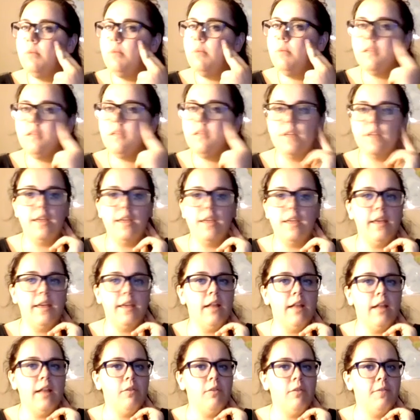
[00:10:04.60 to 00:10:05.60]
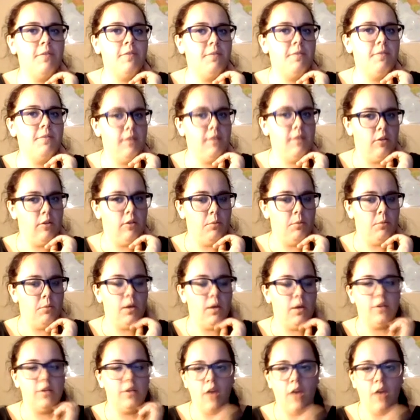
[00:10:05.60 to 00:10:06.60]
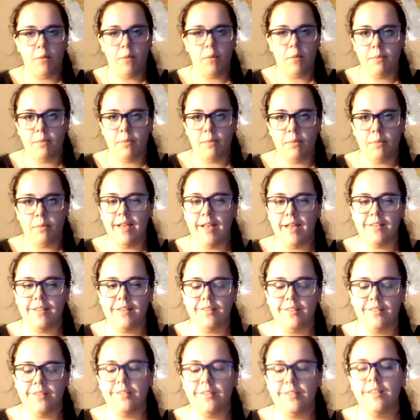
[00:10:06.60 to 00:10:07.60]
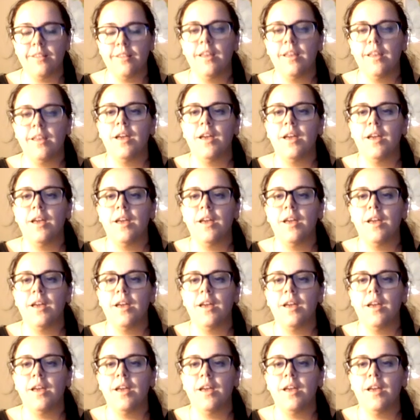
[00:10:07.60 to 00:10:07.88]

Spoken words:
bit of a yellow film on top of my glasses,